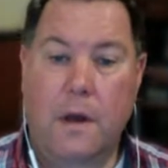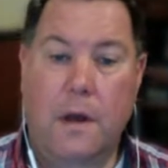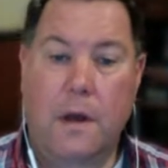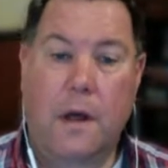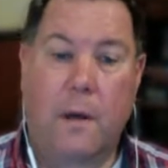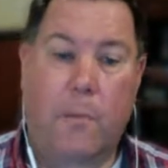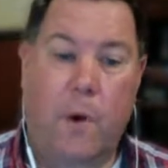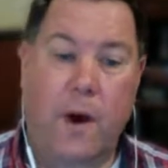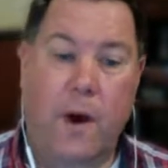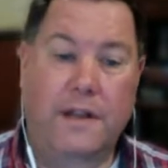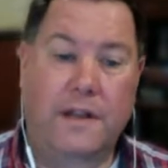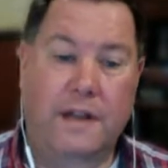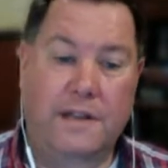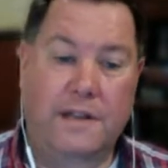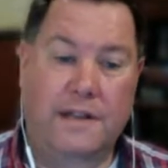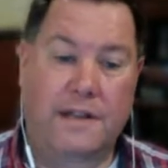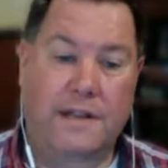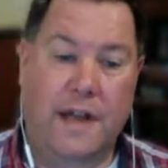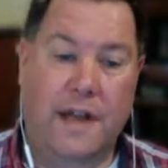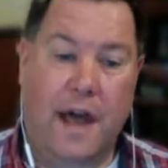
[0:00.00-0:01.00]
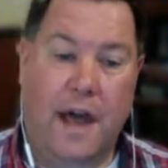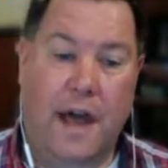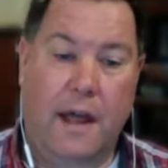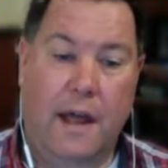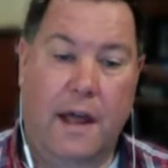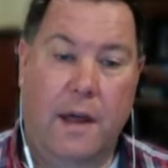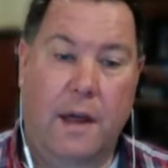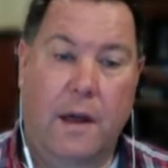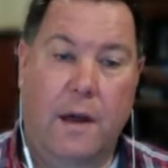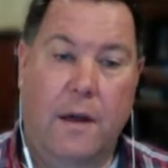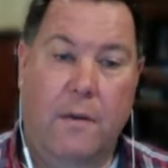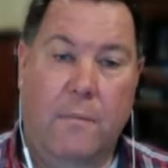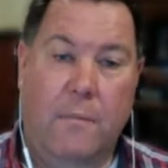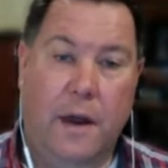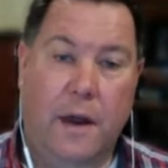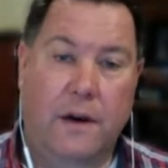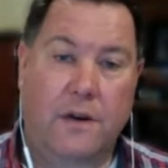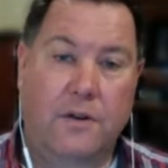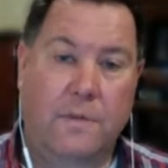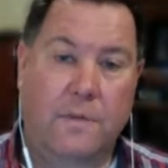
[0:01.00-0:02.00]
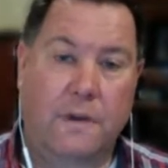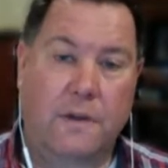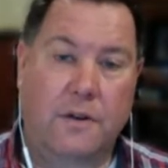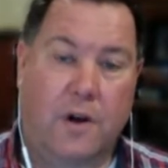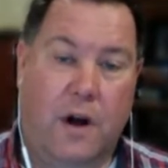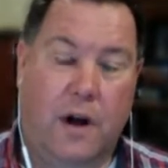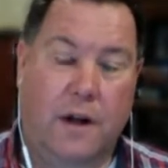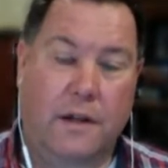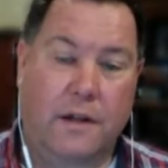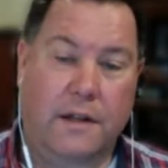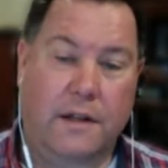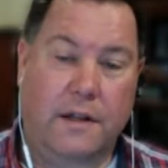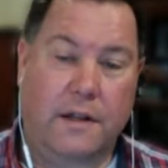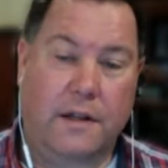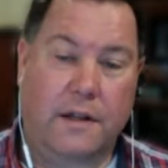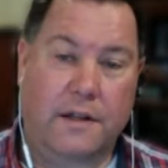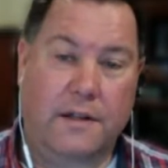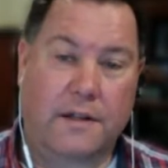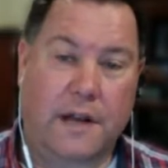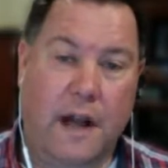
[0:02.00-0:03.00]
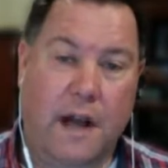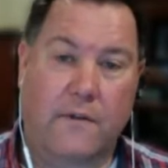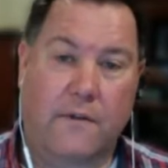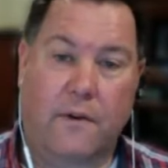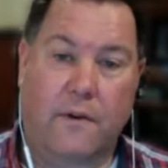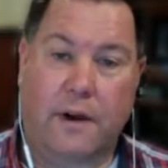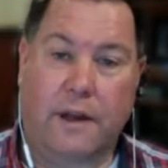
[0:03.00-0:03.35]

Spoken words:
Point is that Peter's been talking to this guy for a